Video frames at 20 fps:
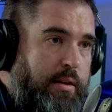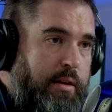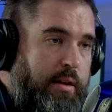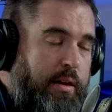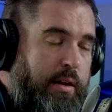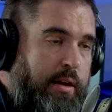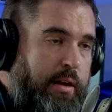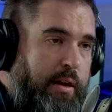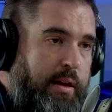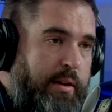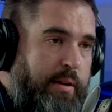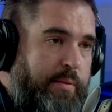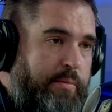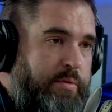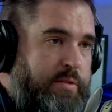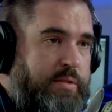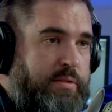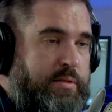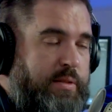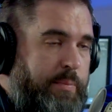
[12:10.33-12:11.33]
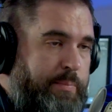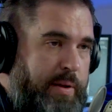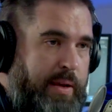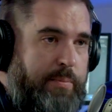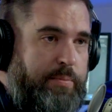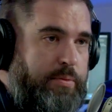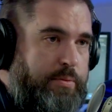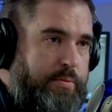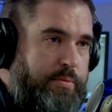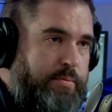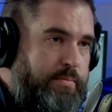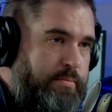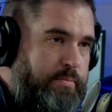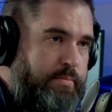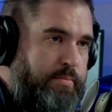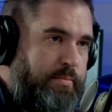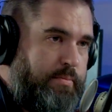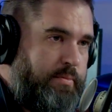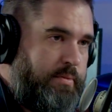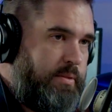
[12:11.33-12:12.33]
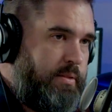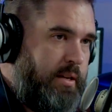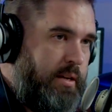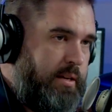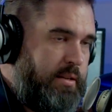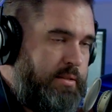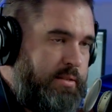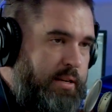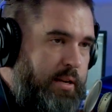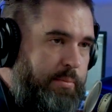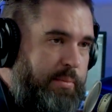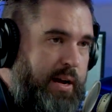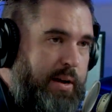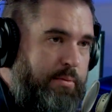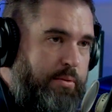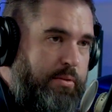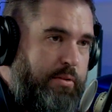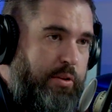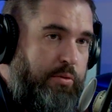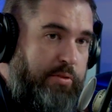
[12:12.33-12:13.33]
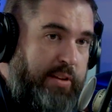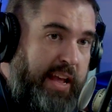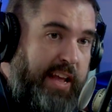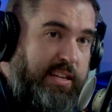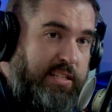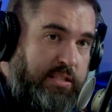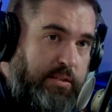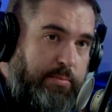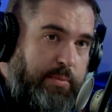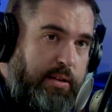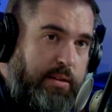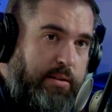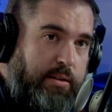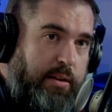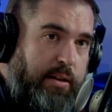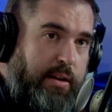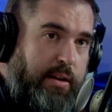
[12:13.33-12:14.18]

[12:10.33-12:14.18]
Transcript: and it was the People's Study Bible, New Testament.